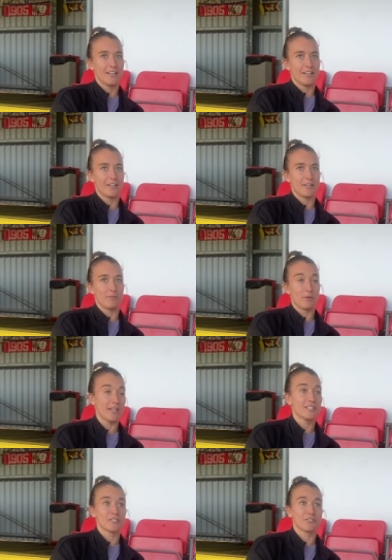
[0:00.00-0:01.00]
uh, but
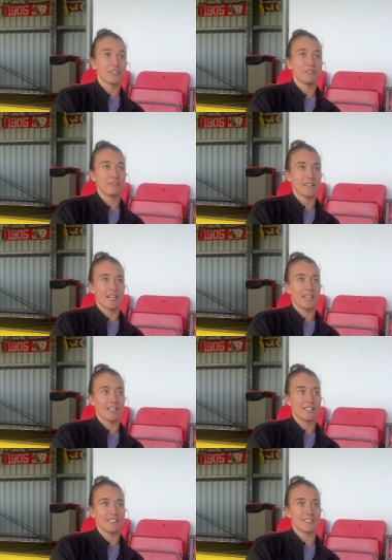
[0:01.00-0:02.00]
it's the truth,
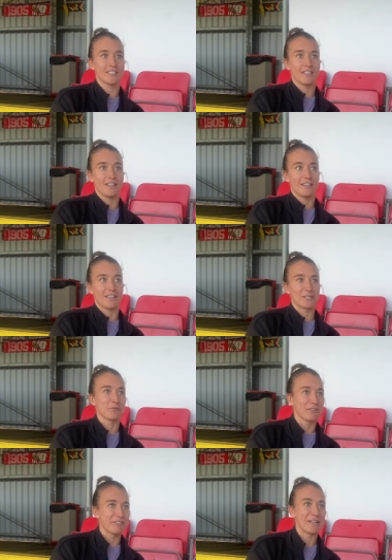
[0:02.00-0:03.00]
and that's
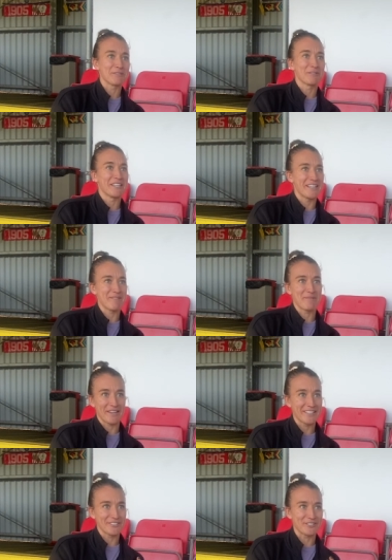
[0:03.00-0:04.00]
what the fans want to hear. But
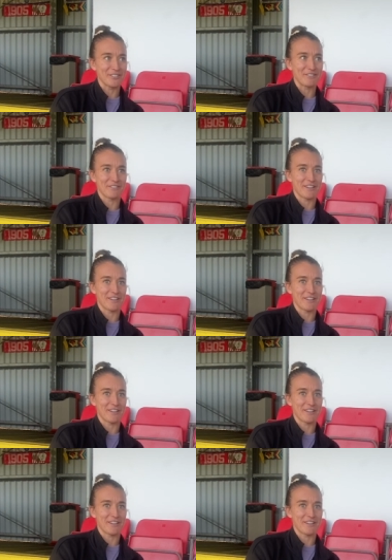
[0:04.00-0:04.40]
it's the truth.